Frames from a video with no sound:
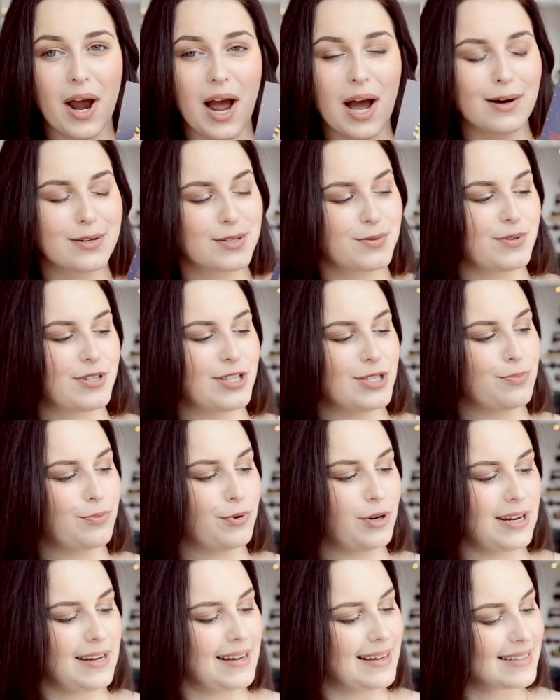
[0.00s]
house, which is
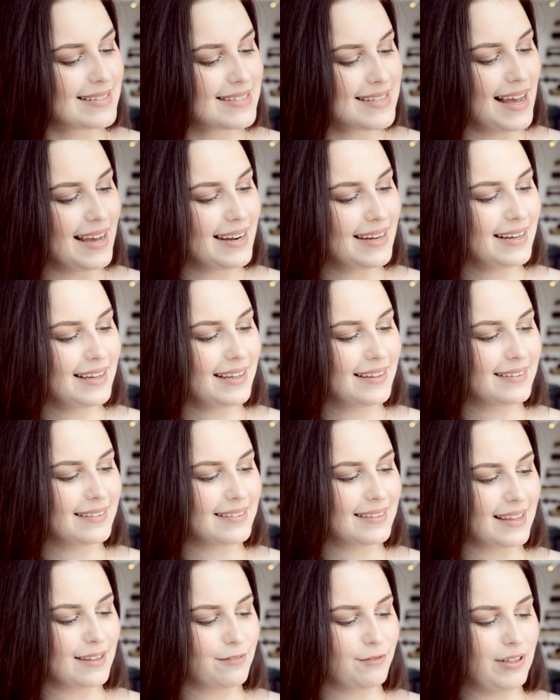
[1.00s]
pretty exciting. I
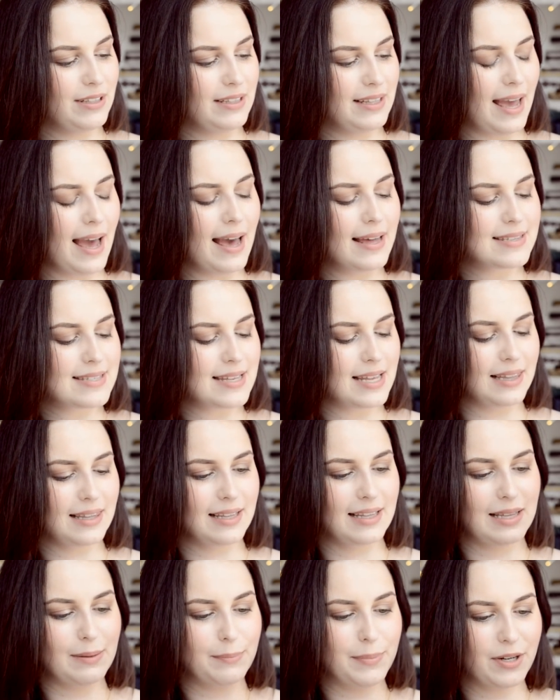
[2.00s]
think that really adds a
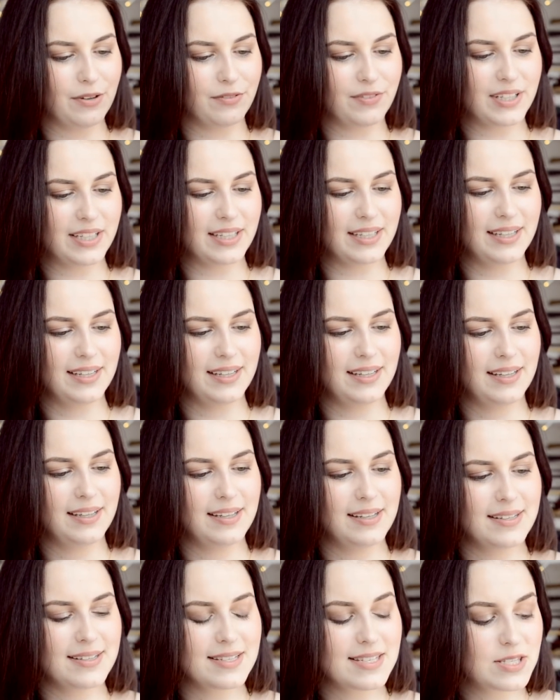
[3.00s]
little bit of a
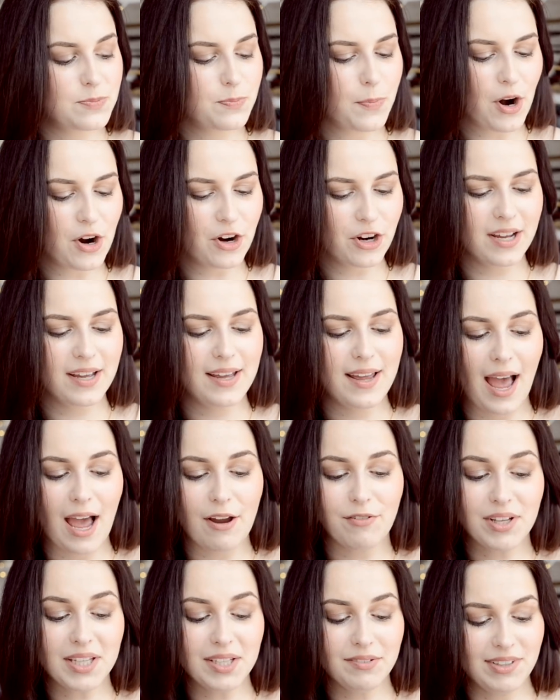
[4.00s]
spark.
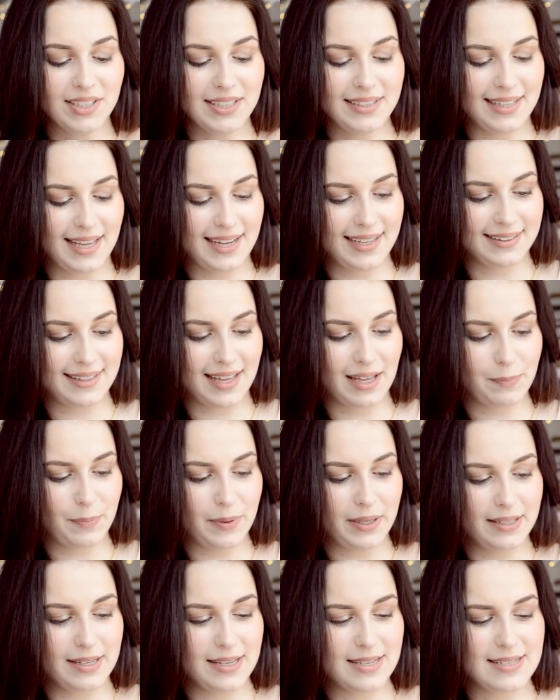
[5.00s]
I really, really like
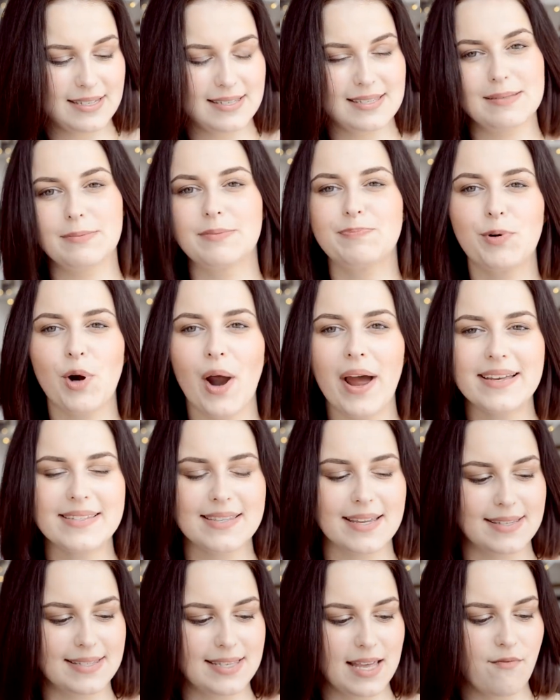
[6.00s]
that pin. It's
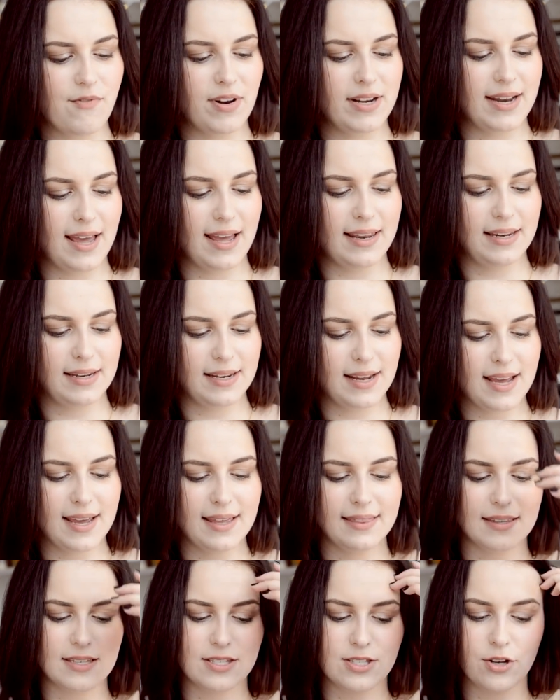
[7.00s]
priced at
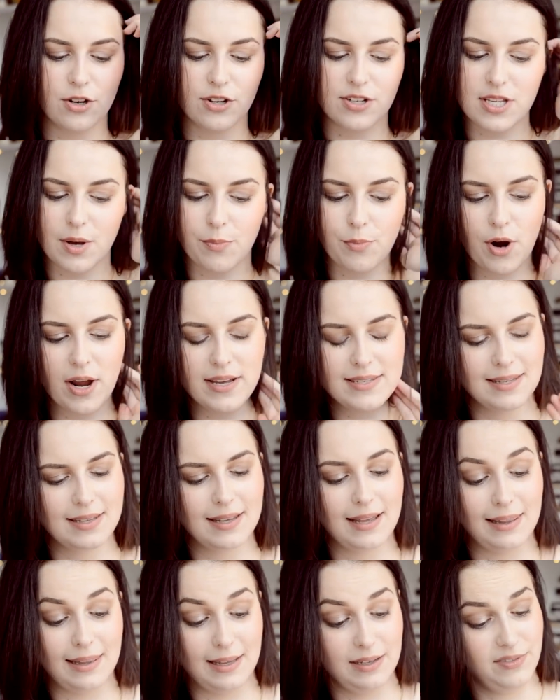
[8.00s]
$7.99. The socks are priced at
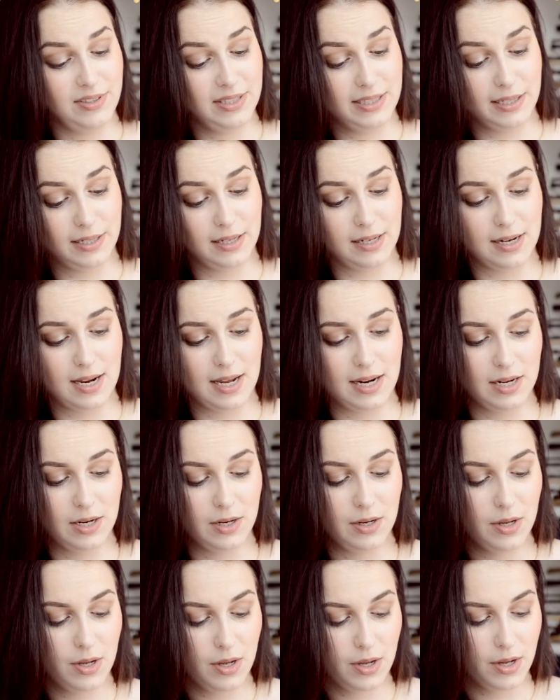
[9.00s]

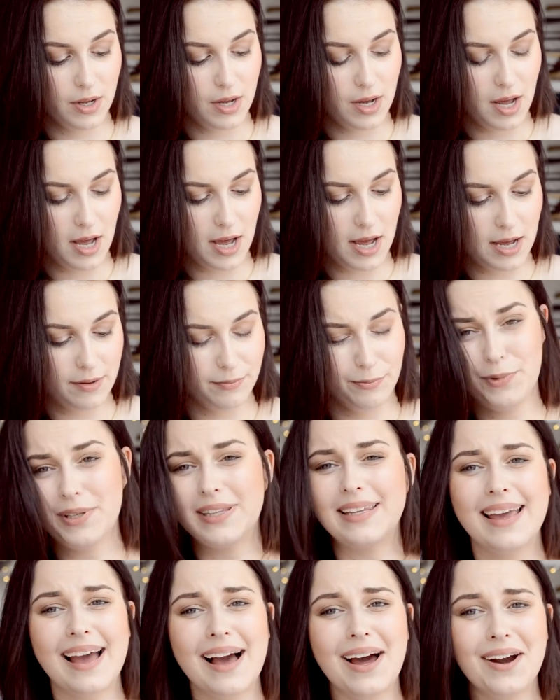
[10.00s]
$11.99.
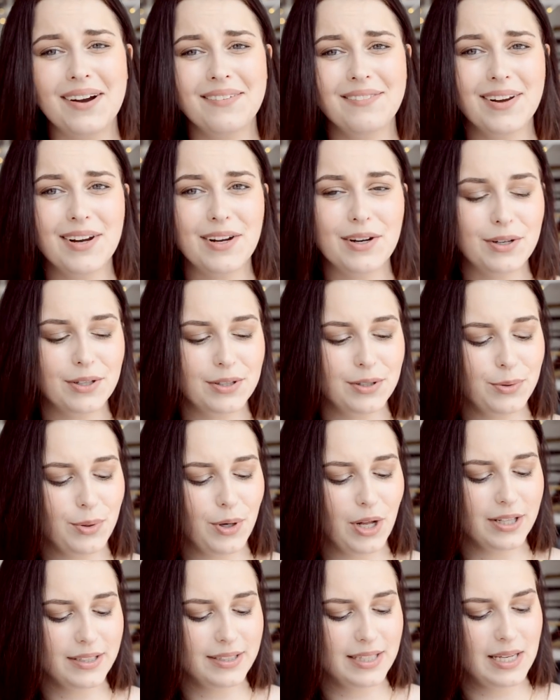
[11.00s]
Well, they are very good
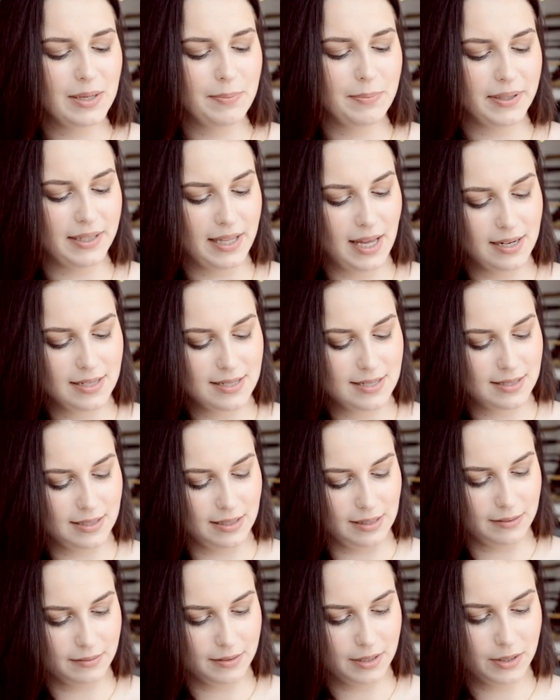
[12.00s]
quality, but that is
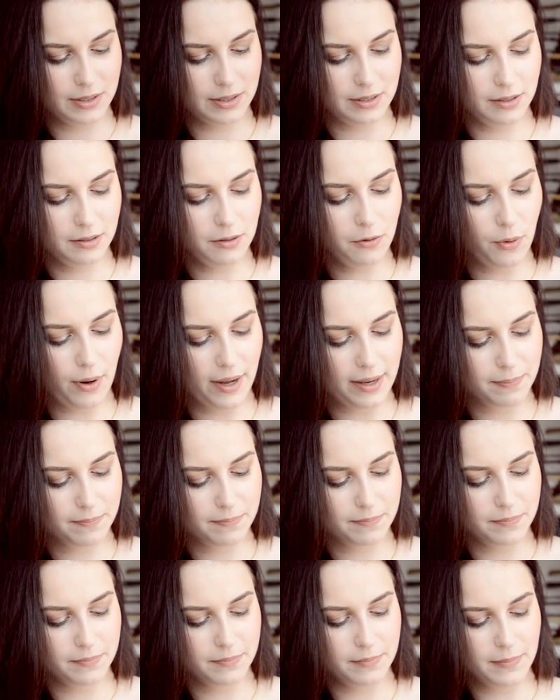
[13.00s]
still quite
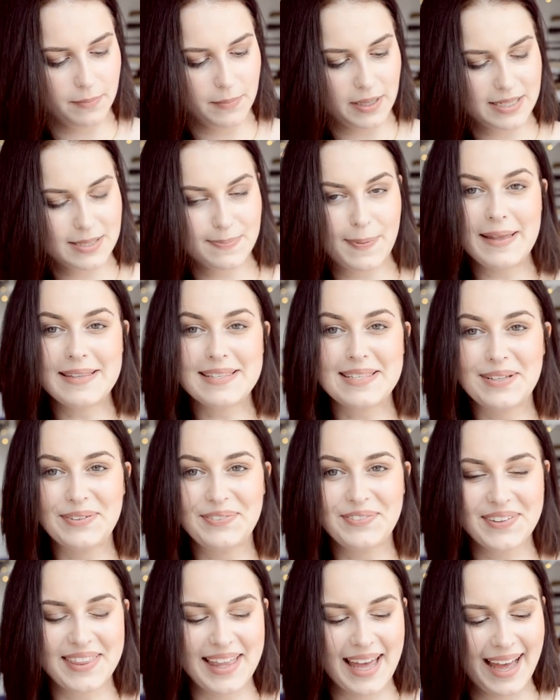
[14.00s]

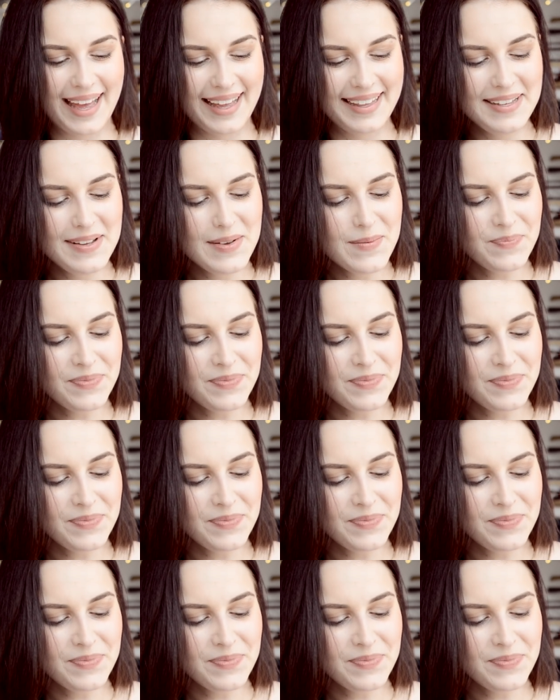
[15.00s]
expensive for that.